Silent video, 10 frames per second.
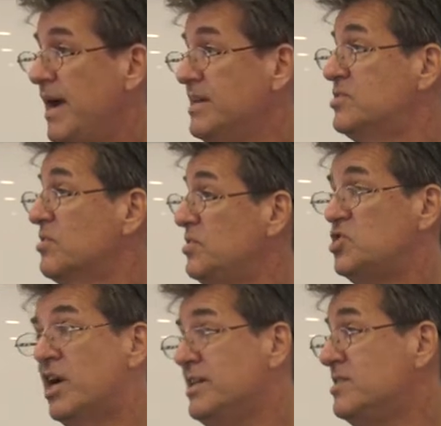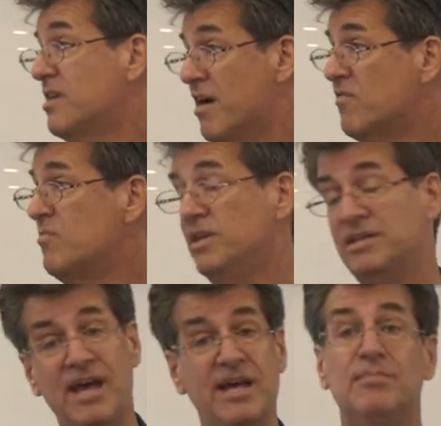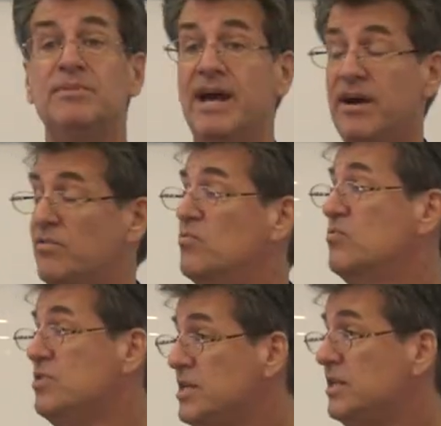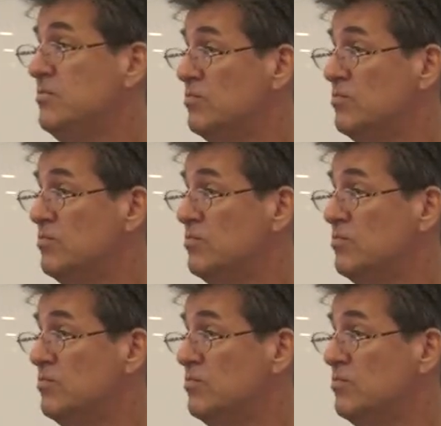And so the Chinese government came down really,